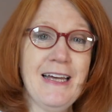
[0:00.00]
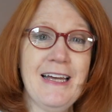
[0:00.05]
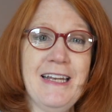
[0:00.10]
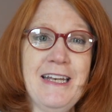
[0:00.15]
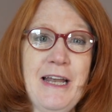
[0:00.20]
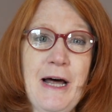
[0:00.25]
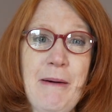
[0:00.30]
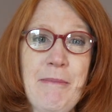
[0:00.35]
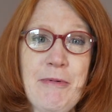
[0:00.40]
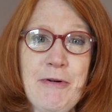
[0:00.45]

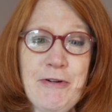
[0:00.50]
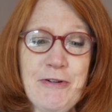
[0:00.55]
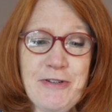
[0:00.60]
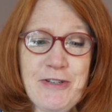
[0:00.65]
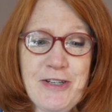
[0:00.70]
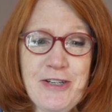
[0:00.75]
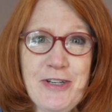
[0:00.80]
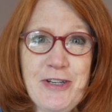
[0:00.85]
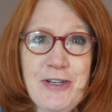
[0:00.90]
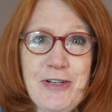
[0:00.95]
Number
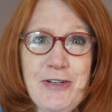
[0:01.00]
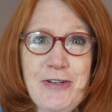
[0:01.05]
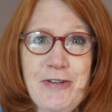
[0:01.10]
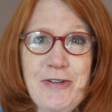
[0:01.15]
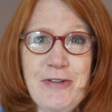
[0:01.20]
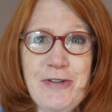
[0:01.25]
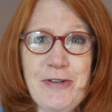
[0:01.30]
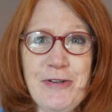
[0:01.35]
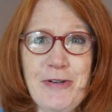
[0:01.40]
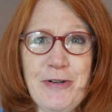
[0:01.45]
2,
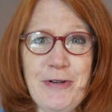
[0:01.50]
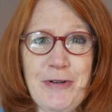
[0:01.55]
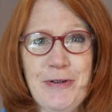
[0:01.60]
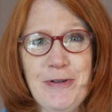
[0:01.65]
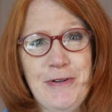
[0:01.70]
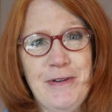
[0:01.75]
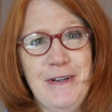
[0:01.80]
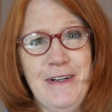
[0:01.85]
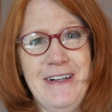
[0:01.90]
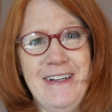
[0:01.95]

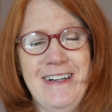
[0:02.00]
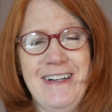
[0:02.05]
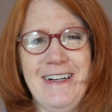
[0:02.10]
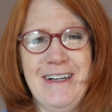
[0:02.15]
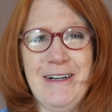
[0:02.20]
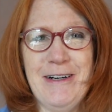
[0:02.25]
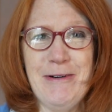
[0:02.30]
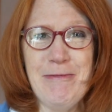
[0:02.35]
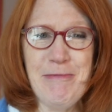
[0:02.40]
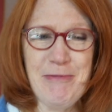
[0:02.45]

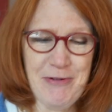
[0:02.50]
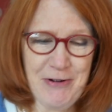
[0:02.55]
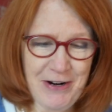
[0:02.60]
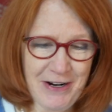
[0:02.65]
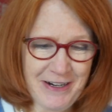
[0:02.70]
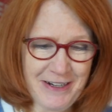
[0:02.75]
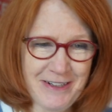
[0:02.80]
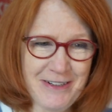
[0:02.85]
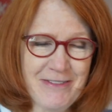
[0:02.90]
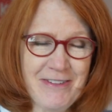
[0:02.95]
oh boy,
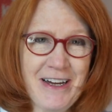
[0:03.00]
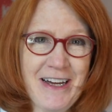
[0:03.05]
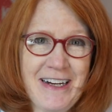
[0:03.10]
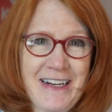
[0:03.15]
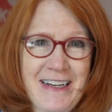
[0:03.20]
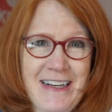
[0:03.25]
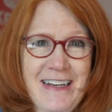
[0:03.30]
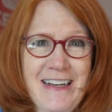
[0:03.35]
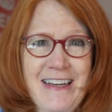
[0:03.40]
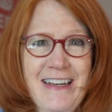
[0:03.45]
are you
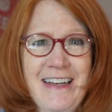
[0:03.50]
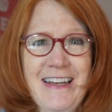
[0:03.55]
ready?